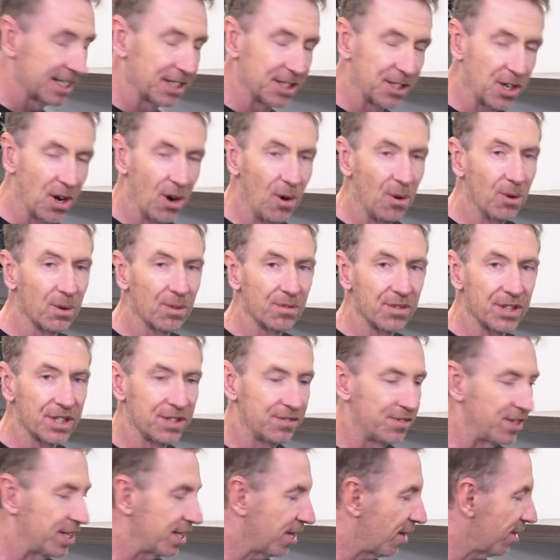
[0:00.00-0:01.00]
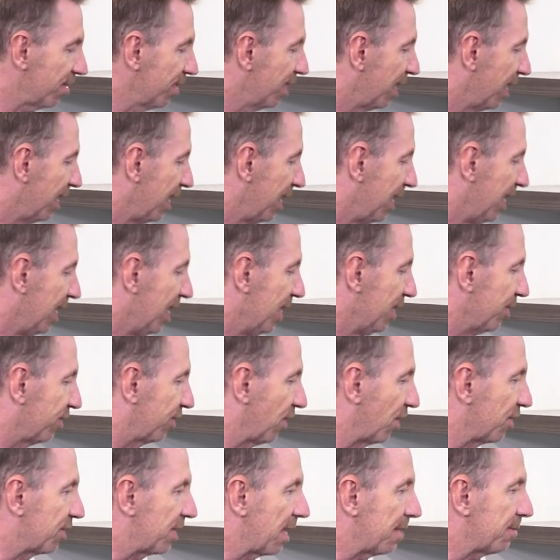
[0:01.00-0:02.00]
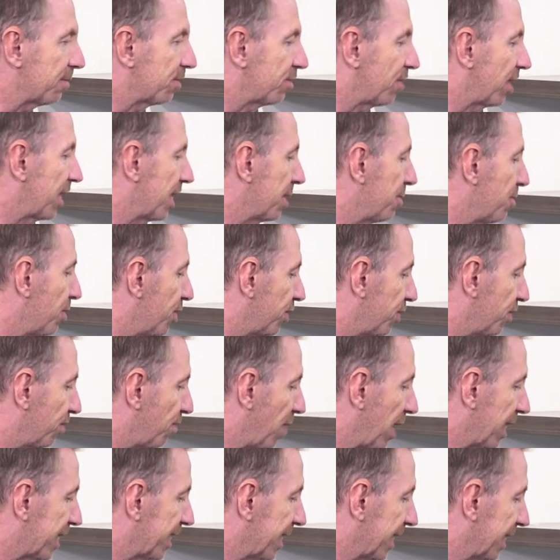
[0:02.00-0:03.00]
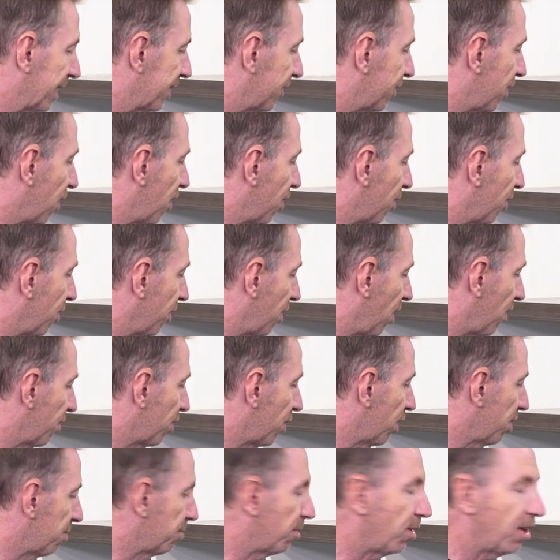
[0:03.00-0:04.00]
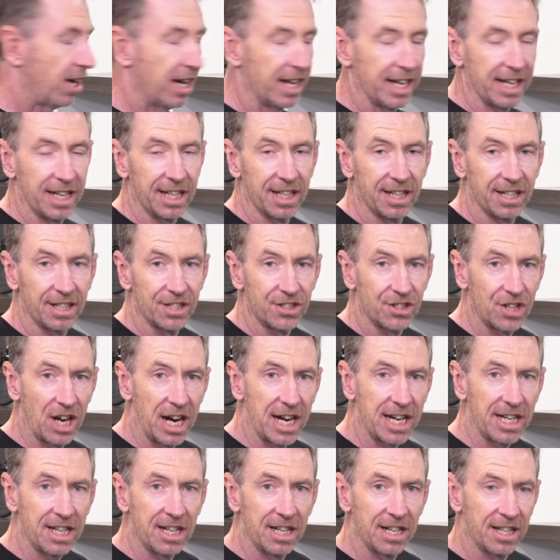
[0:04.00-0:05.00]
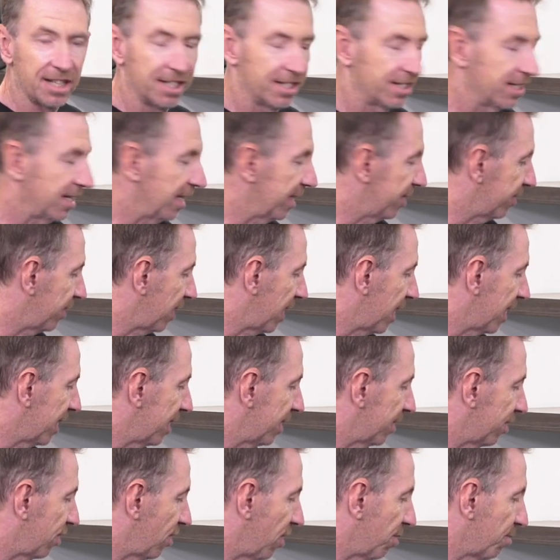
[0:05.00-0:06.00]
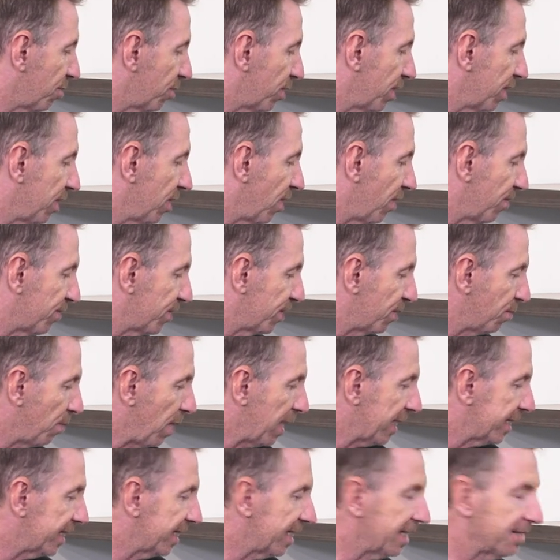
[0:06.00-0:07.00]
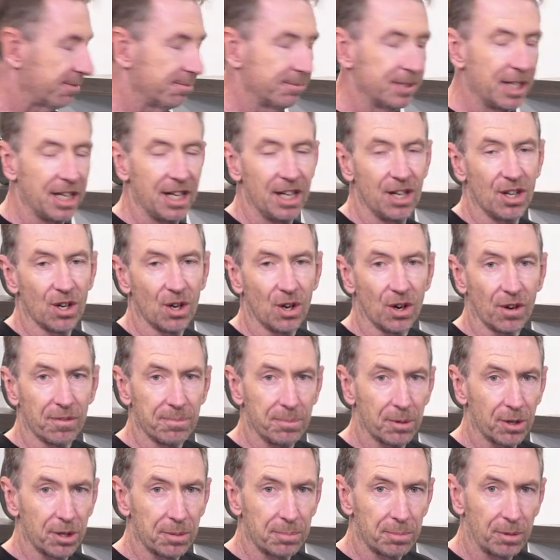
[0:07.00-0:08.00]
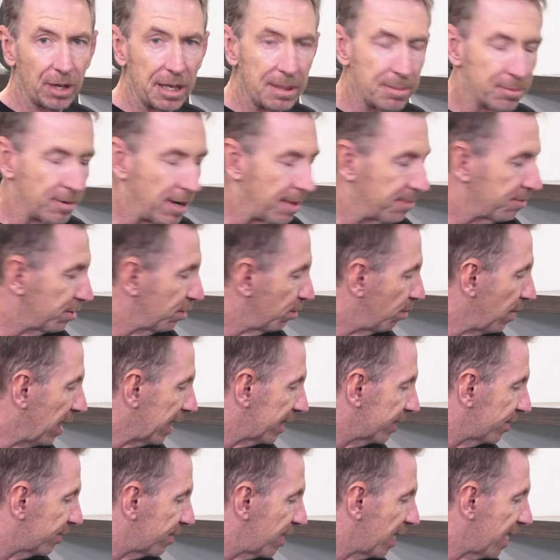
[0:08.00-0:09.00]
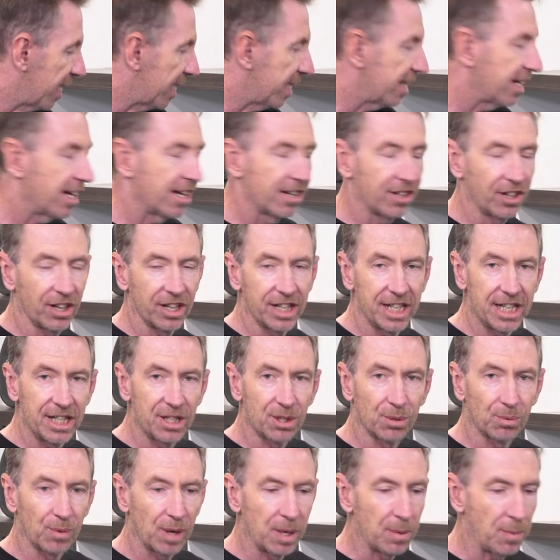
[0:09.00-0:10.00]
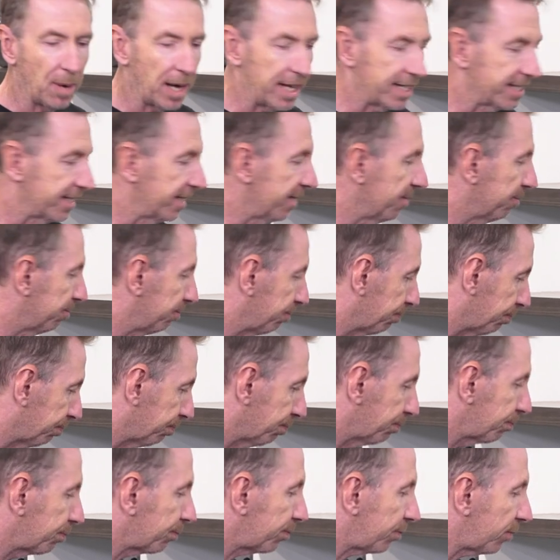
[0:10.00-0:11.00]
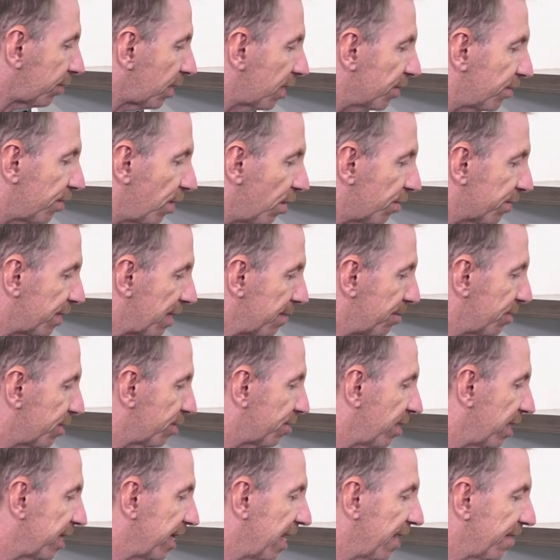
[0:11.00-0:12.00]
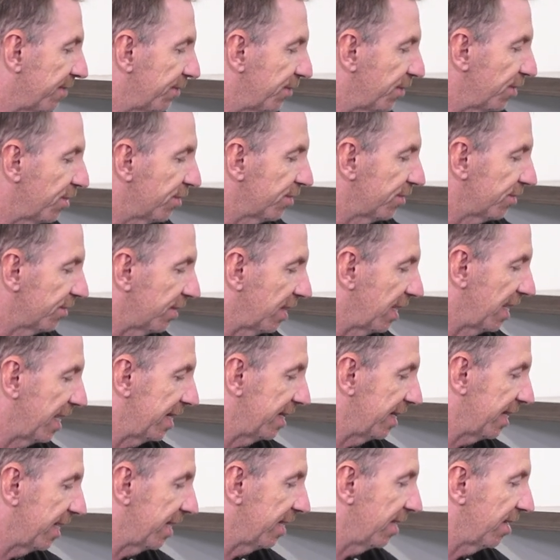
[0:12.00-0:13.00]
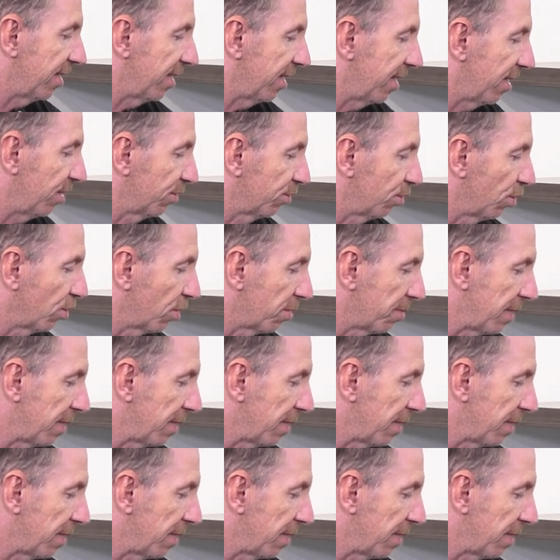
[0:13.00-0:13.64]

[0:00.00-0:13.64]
goal of this video. So demonstrating immersive waxing. So I've got my chain. Let's say I'm already obviously waxing, or I've bought a pre-prepped wax chain and I need to re-wax it. So I'll demonstrate that first, and then I'll talk